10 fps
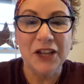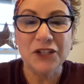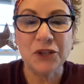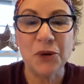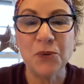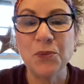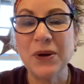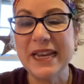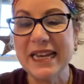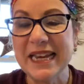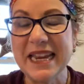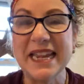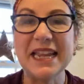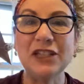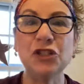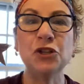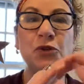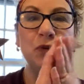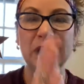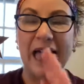So we need
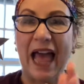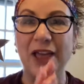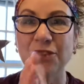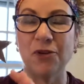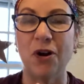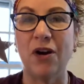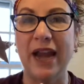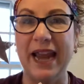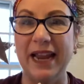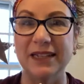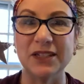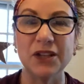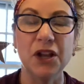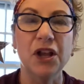to lather our hands.